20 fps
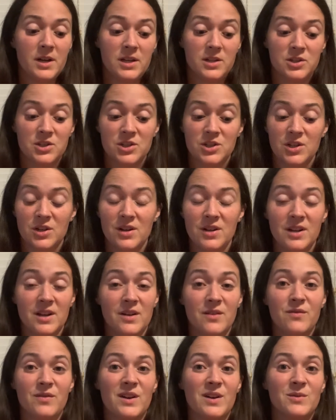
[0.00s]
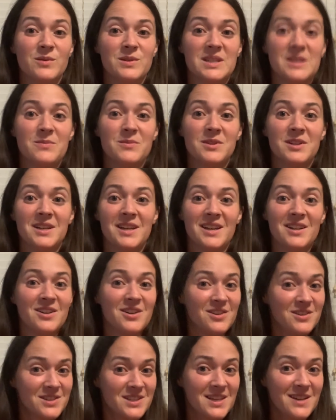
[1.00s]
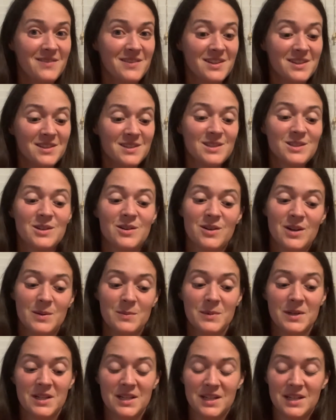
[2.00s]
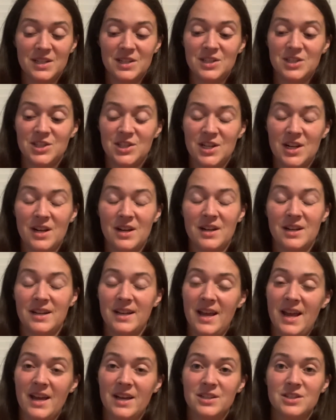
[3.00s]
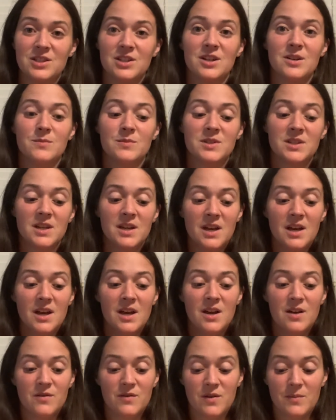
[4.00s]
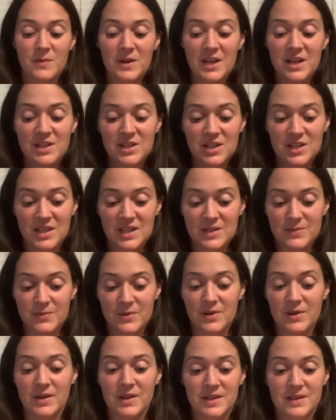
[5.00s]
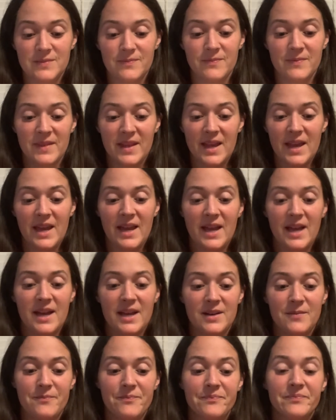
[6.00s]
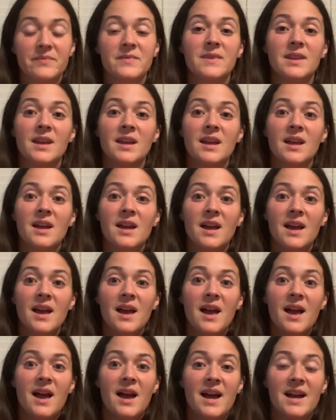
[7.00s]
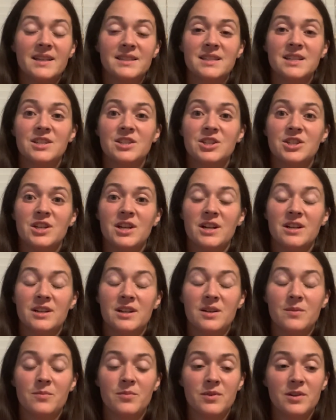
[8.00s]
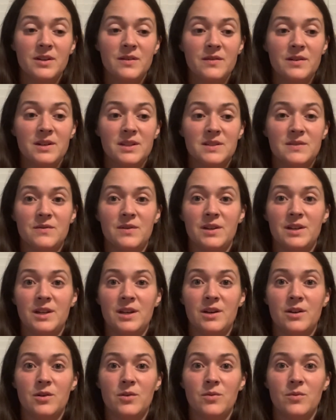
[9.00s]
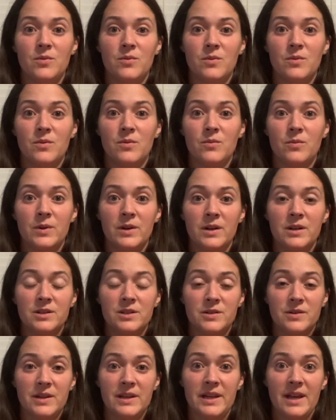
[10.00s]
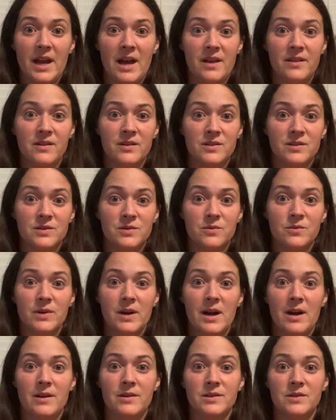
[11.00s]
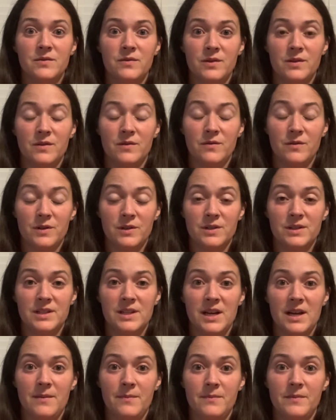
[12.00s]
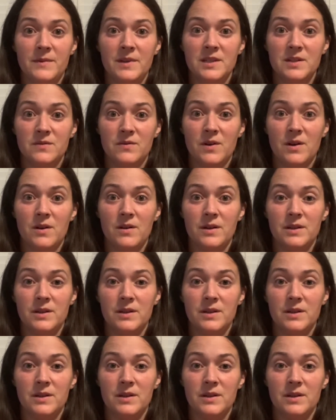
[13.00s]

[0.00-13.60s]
And sure enough, I was able to get all 7. So I'm gonna share an excerpt from each of these books. And as I shared in a previous video, we're doing Catholic Schoolhouse for the first time this fall.